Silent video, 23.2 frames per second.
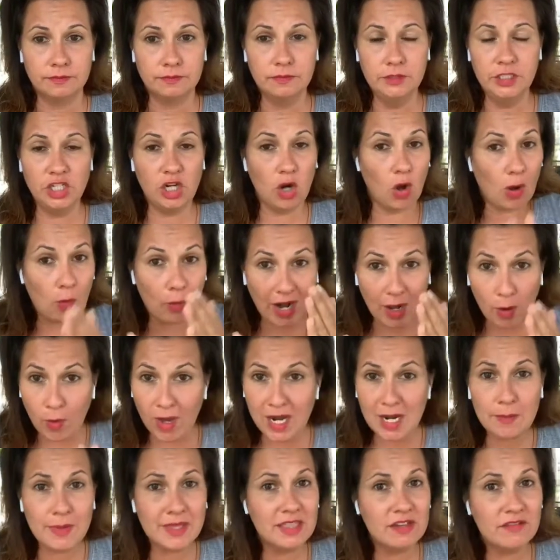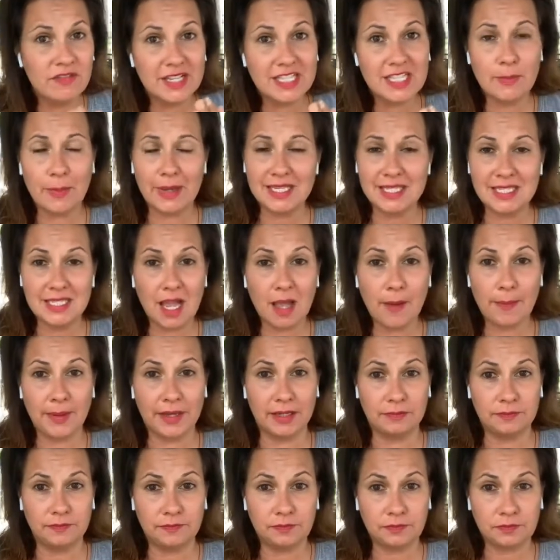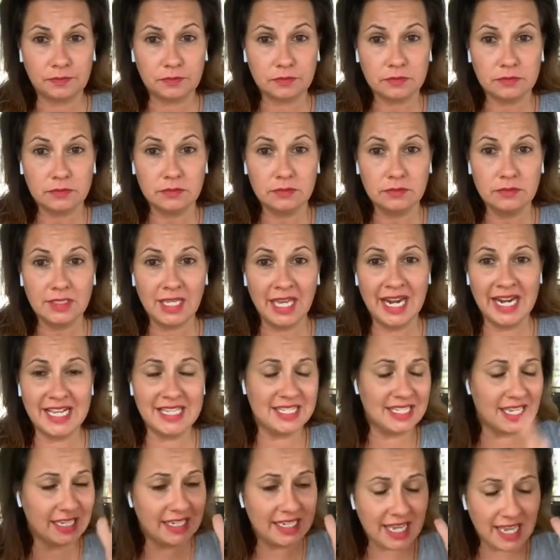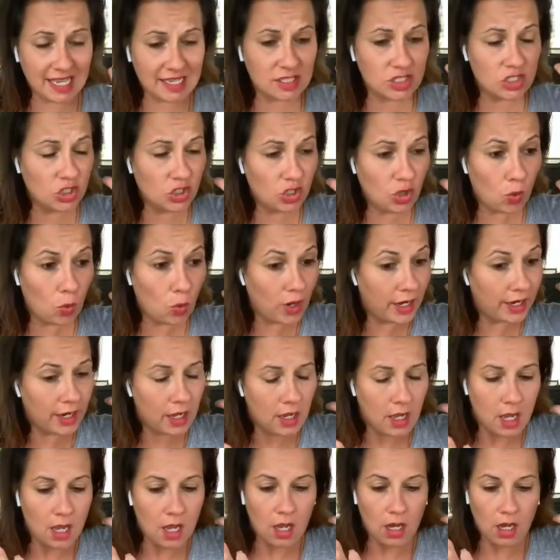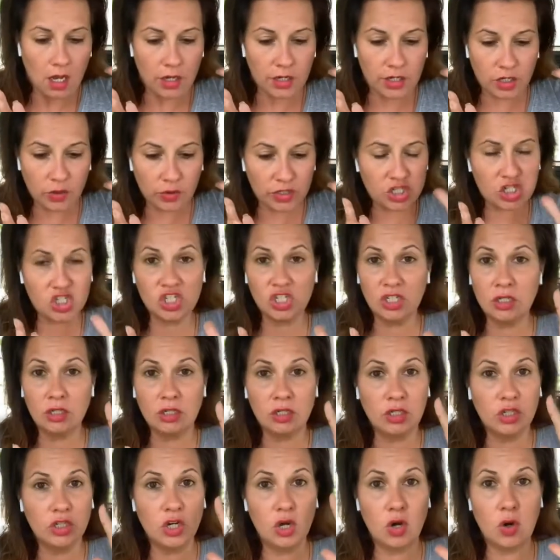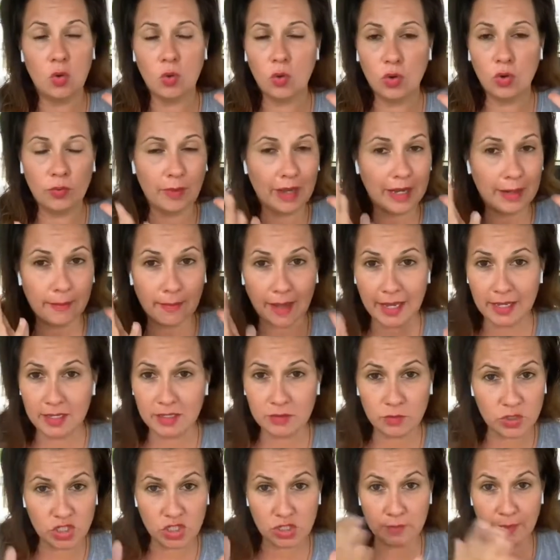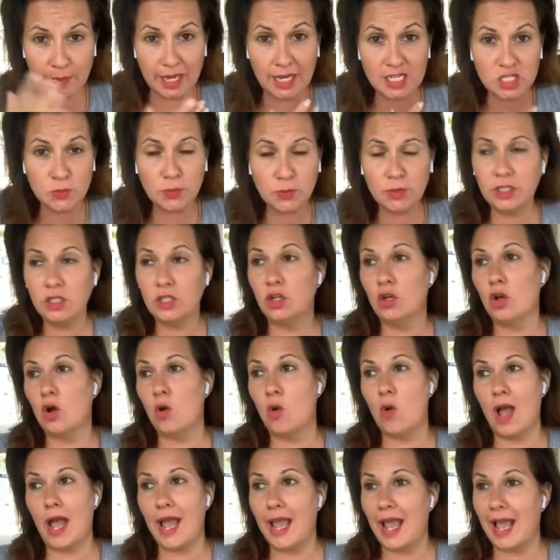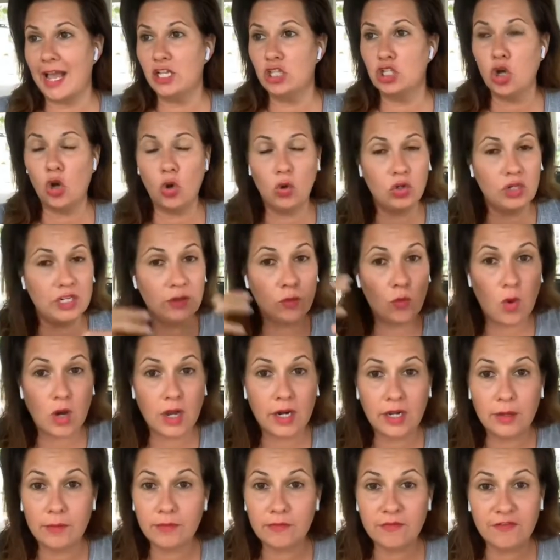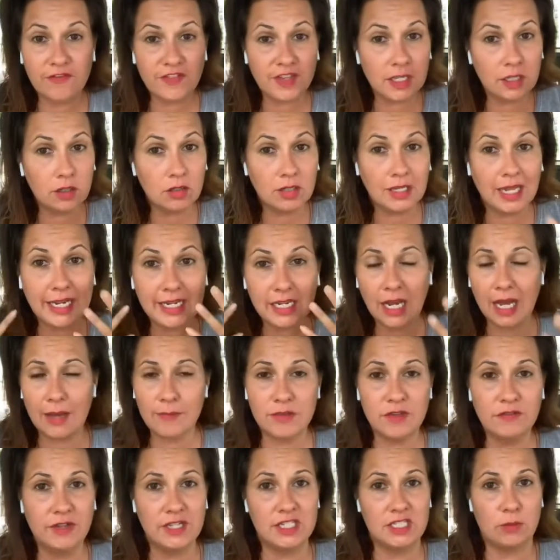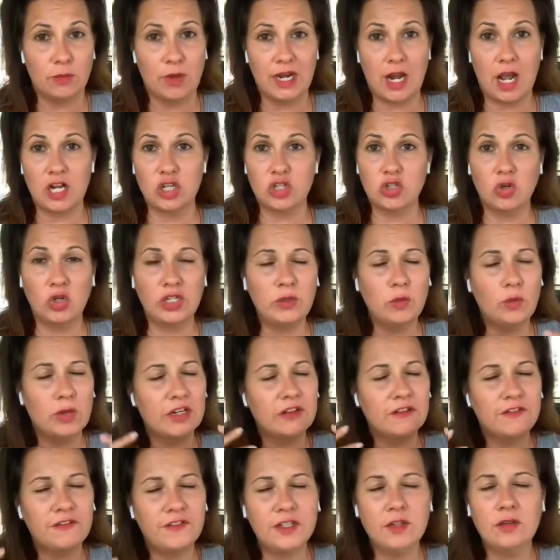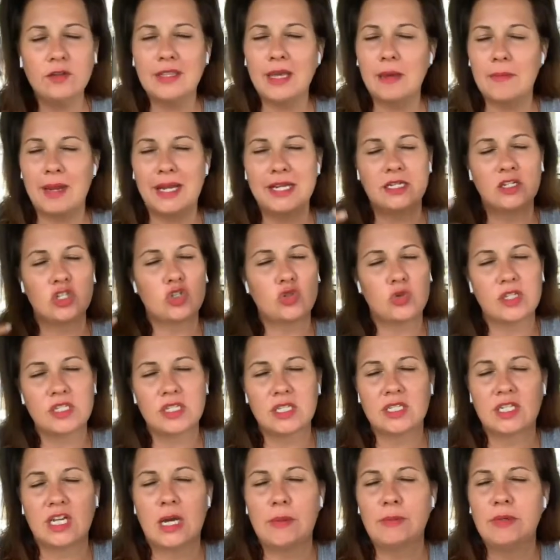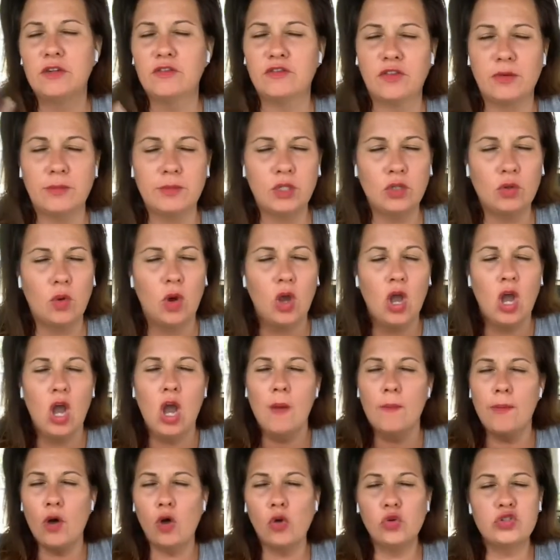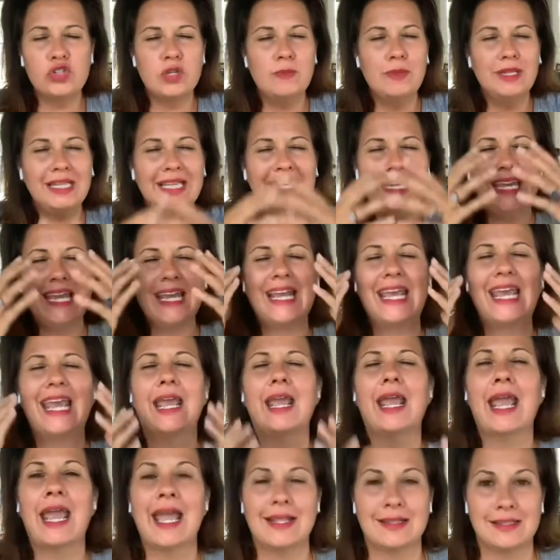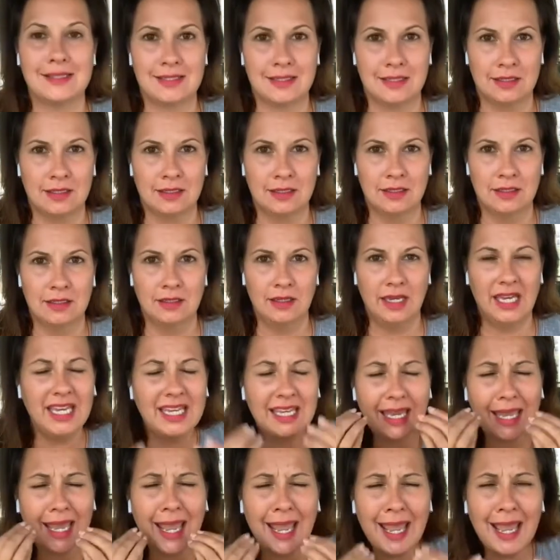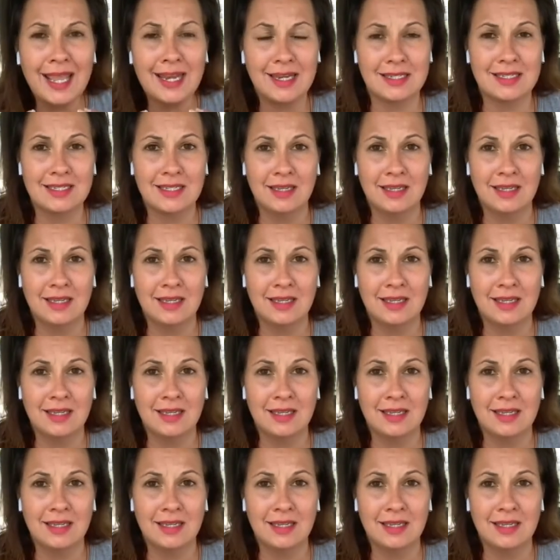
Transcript: you know when i want to be the victim i stop it and i say yes you know what christian you know my, my which is my husband you know i, I totally want to feel like i'm the victim right now i totally want to feel that my distress is coming from you but ultimately it can't it can't